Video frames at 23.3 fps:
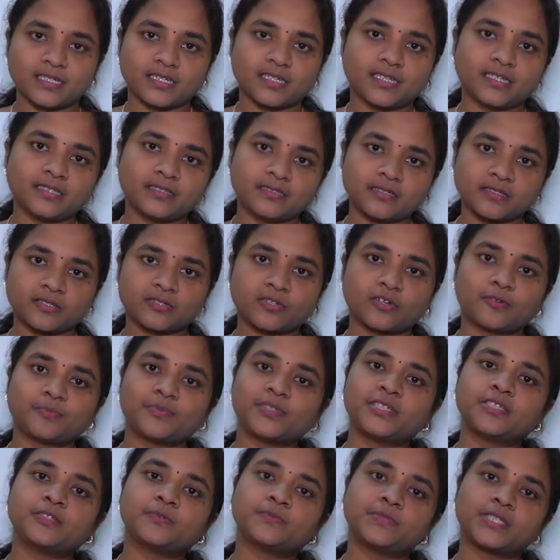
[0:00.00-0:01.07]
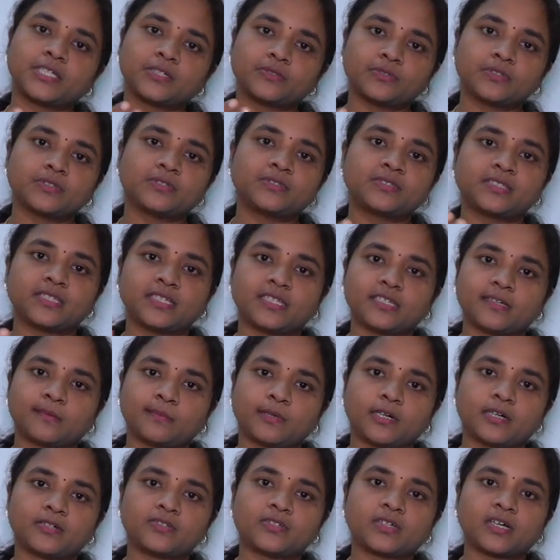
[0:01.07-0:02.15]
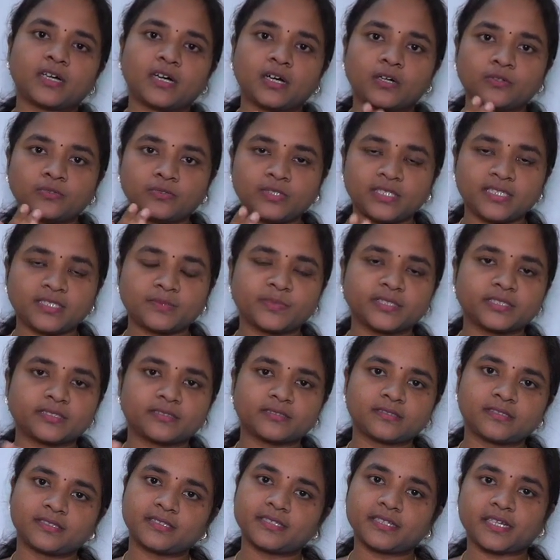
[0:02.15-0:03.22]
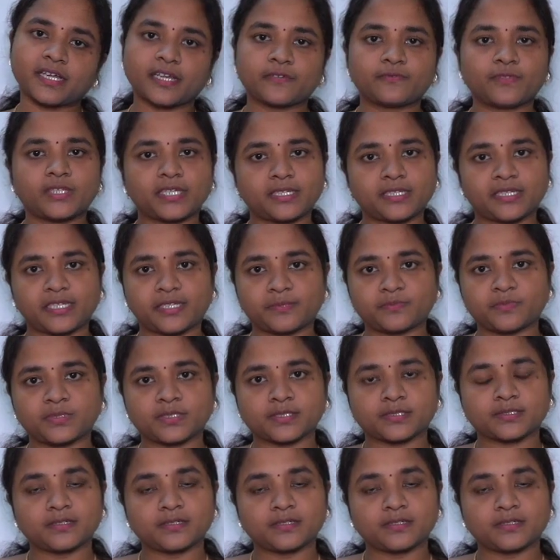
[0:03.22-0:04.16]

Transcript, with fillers: In this topic, we are going to see about how these muscles derive their names.